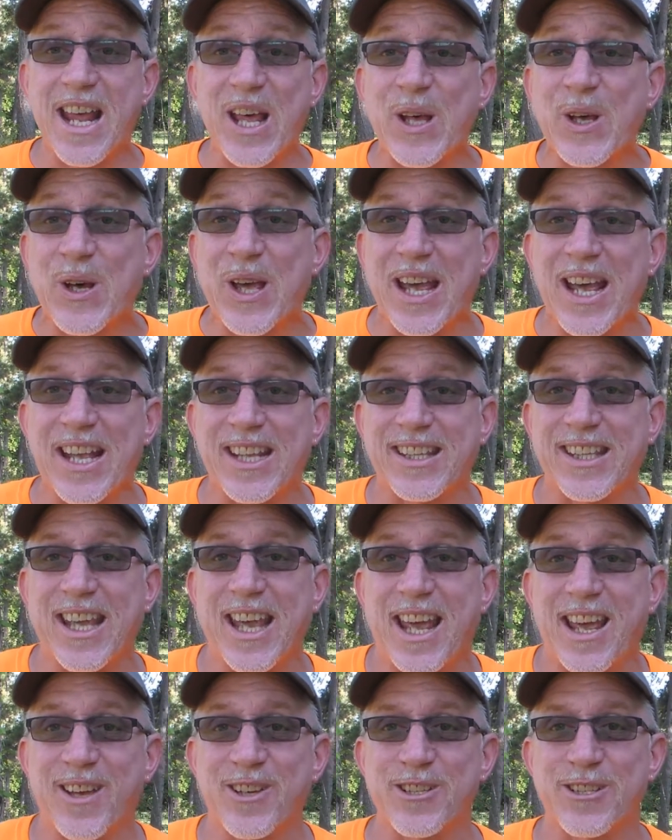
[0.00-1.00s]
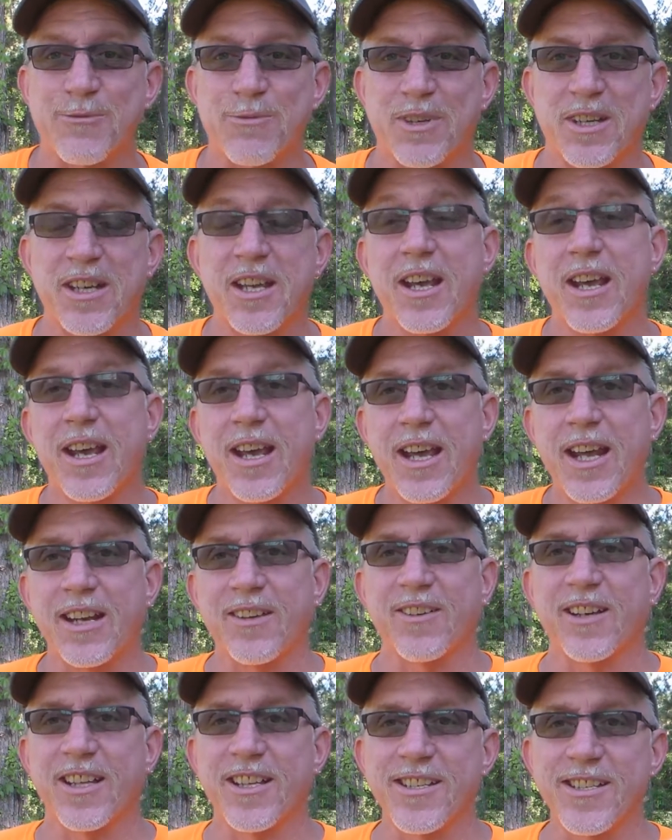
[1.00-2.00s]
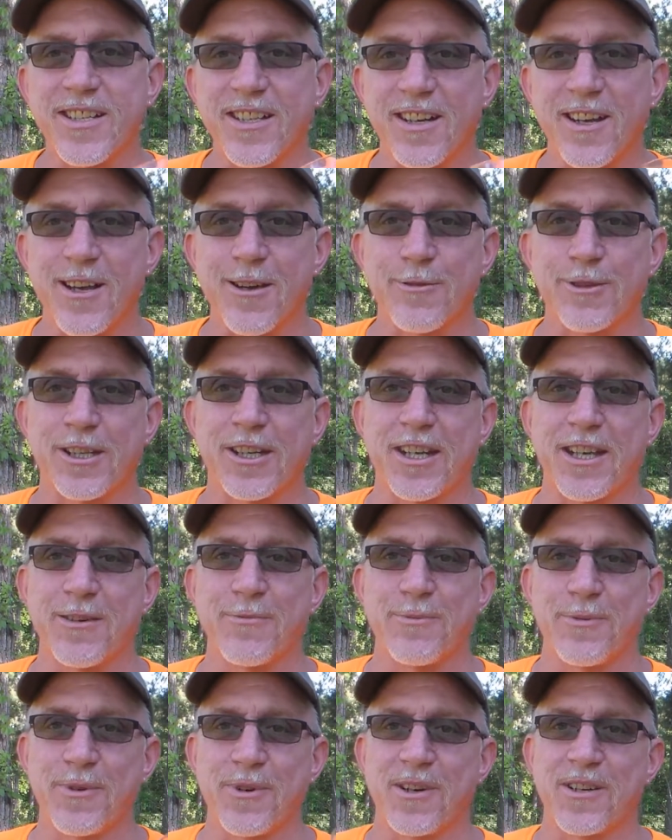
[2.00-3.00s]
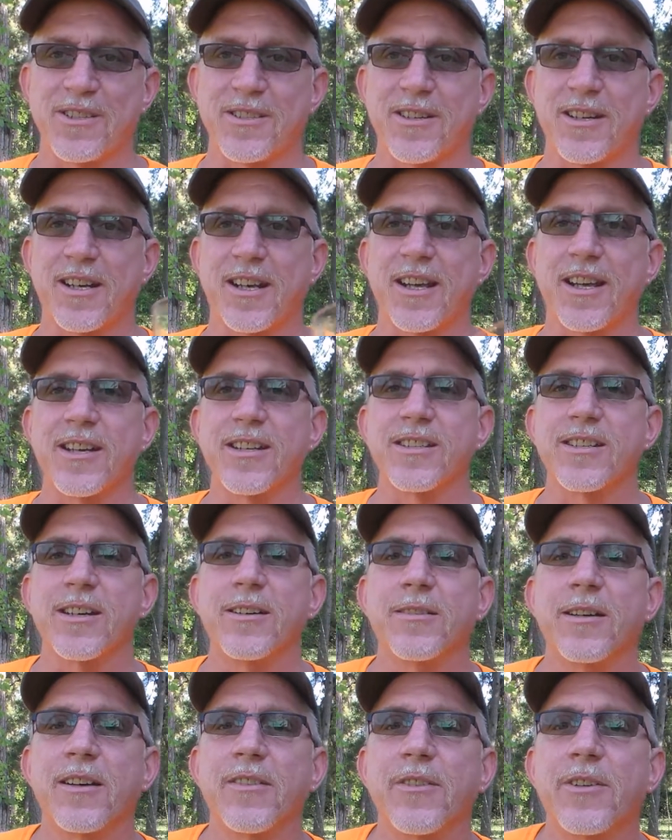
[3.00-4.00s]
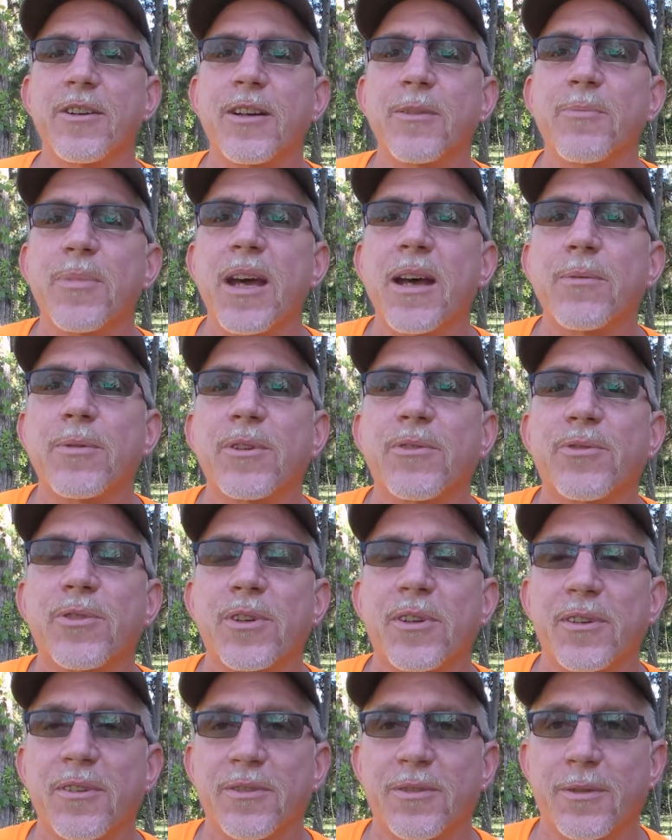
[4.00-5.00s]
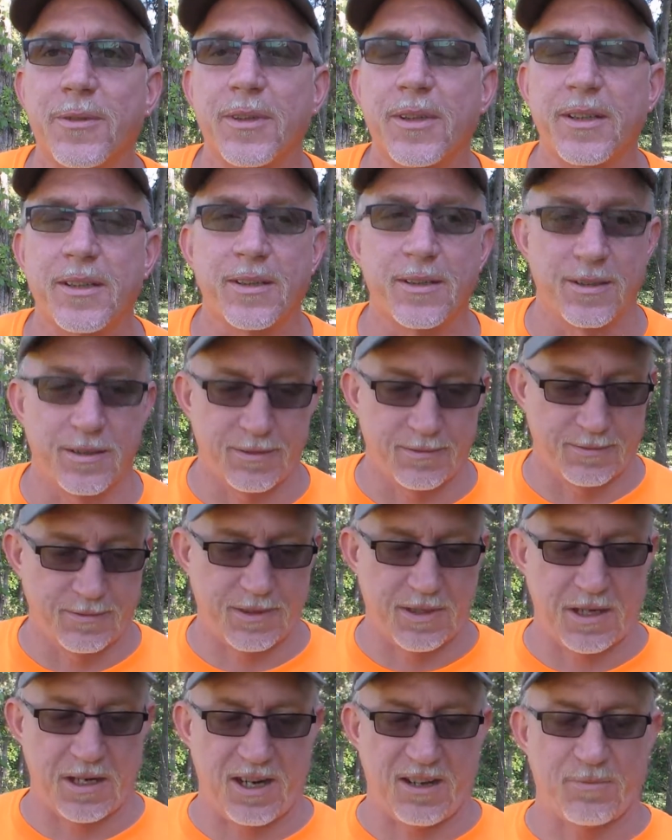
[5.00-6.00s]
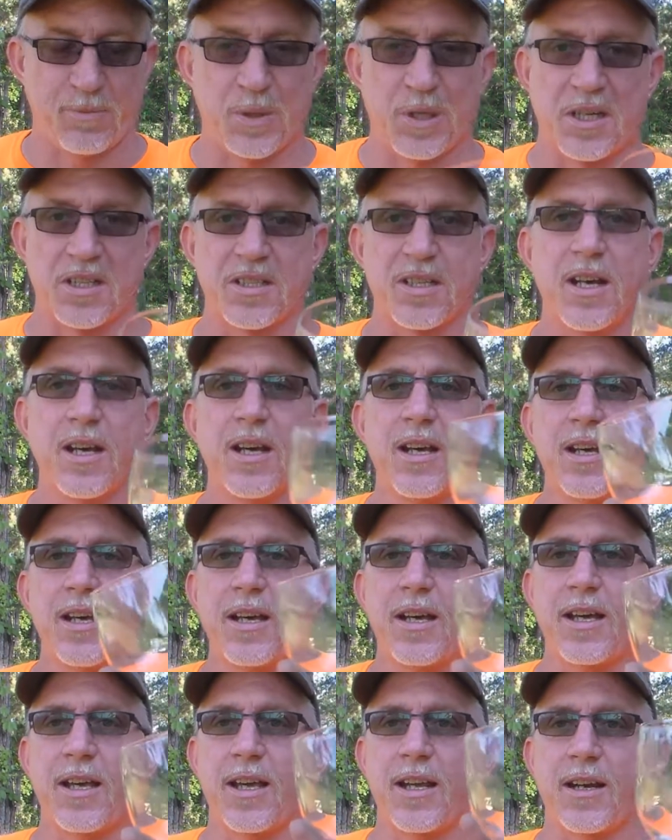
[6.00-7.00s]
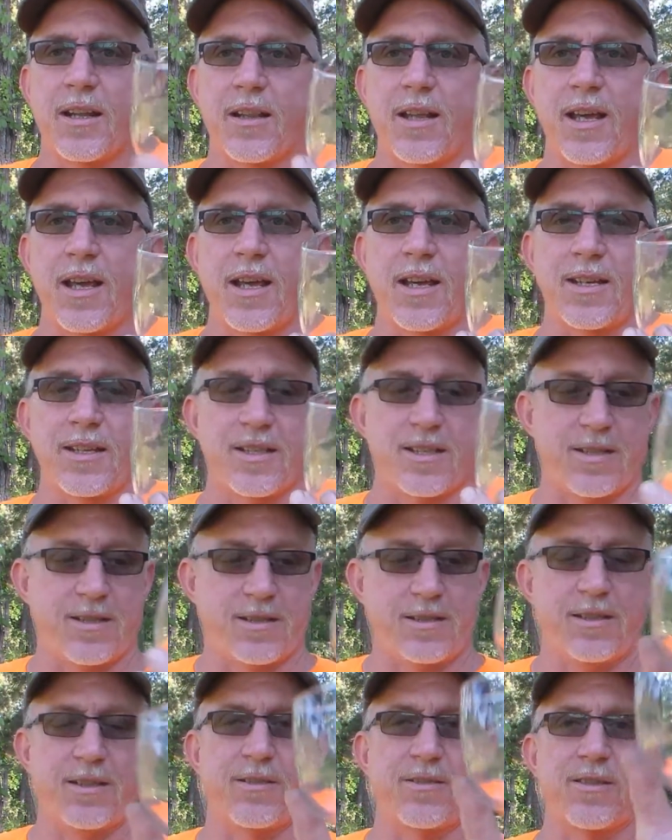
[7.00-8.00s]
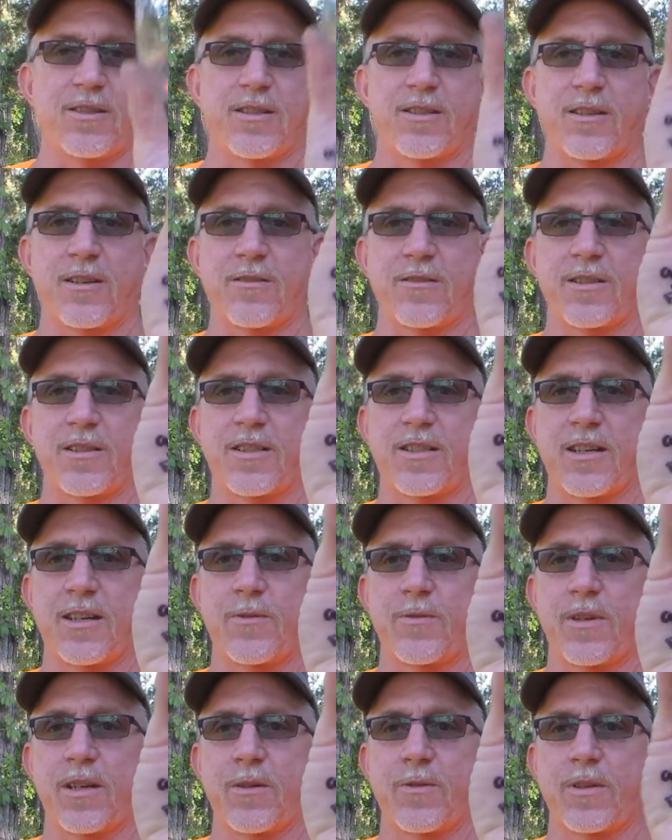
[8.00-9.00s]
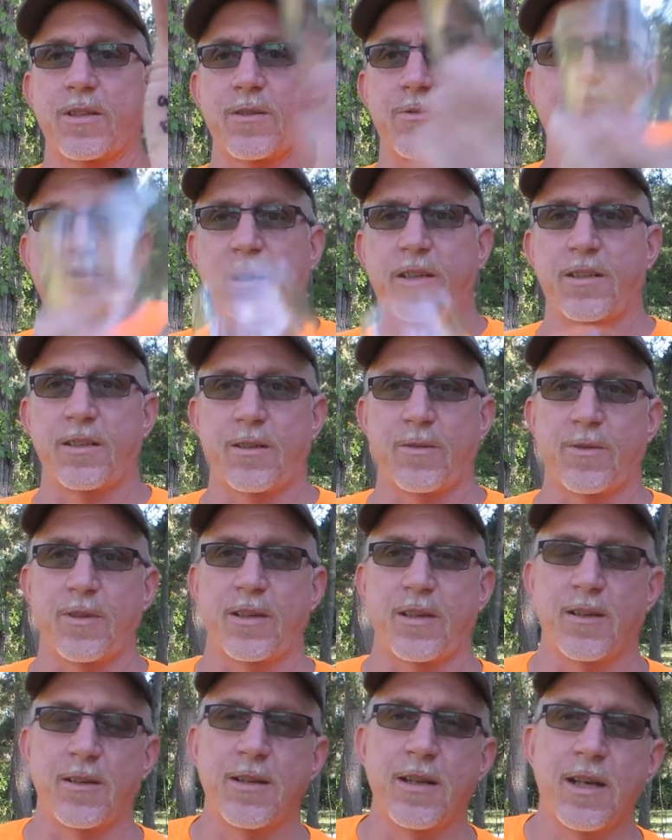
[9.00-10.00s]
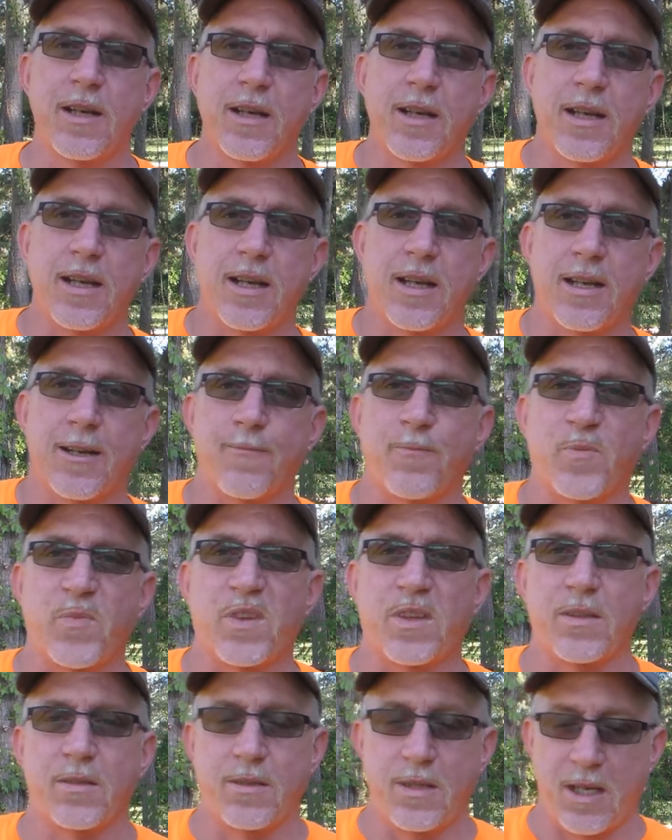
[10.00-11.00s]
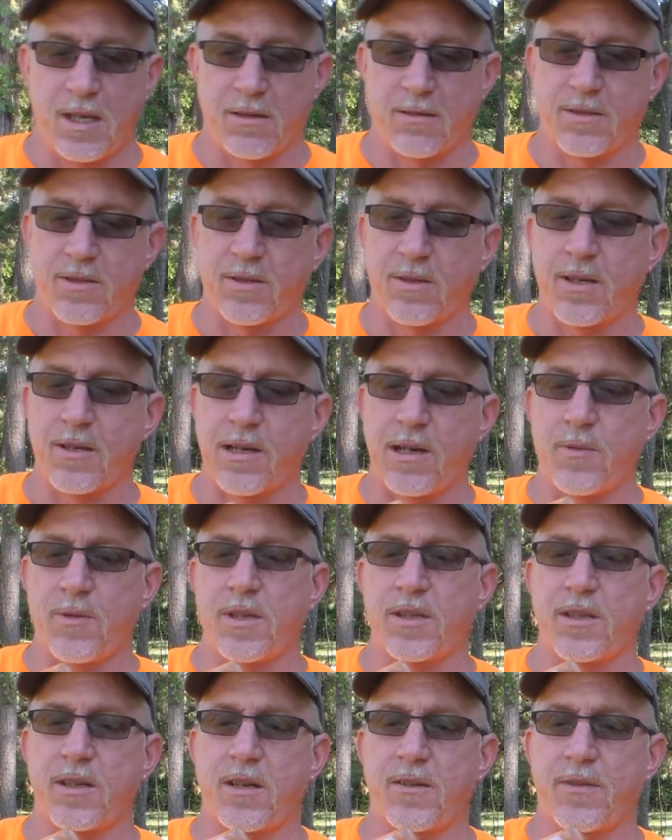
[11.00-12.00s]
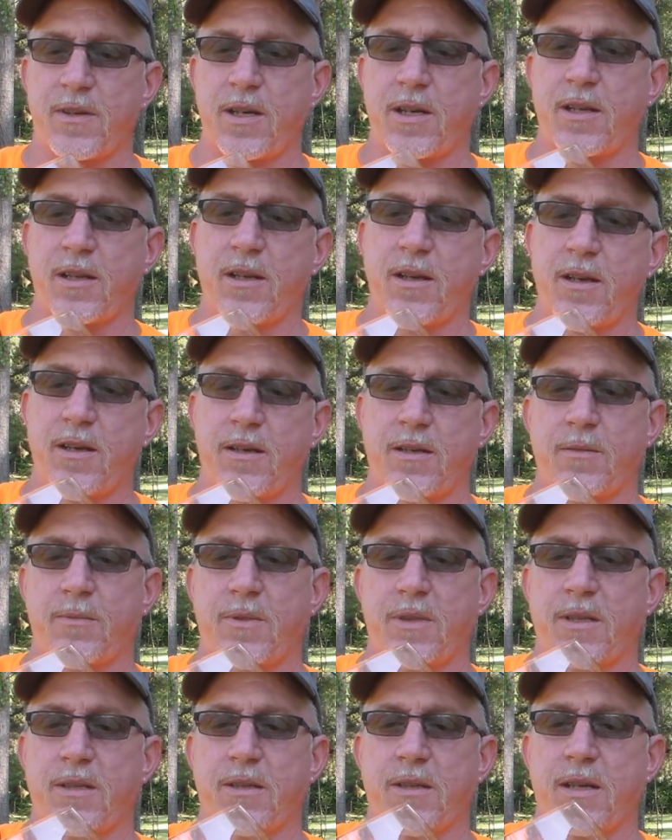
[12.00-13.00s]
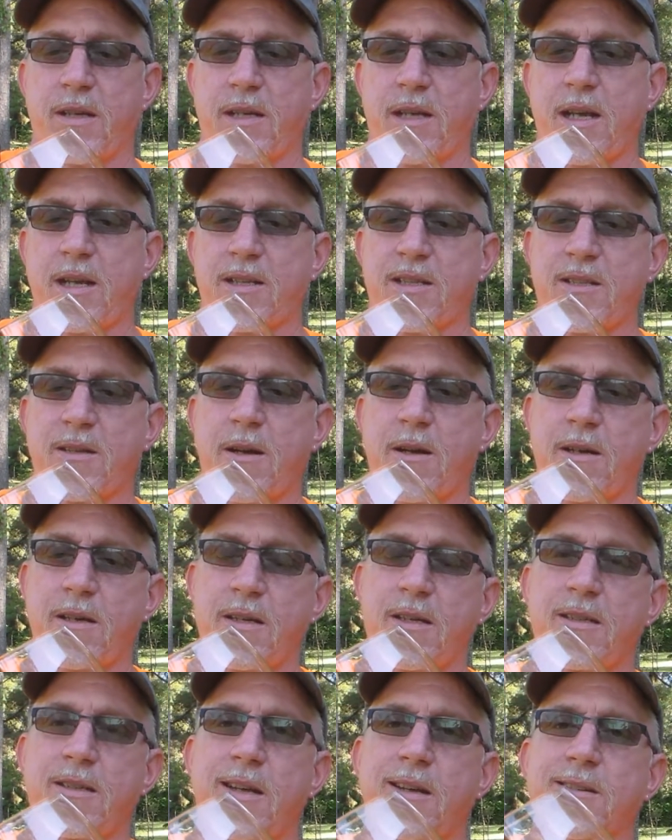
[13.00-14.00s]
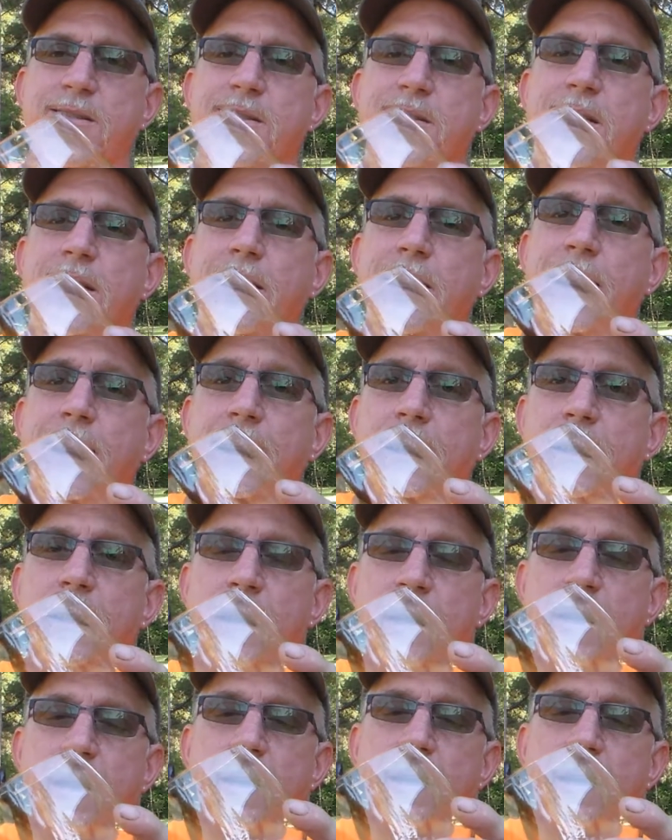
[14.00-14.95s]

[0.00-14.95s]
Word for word: at, the house, but anyway, let's get on with the damn pour. Sorry, guys, I've already babbled for three and a half minutes. I got a glass. Uh, these are just notes, just saying when I went to work. You don't want to know. And yeah, so I wasn't there very long, but uh, I started intentionally late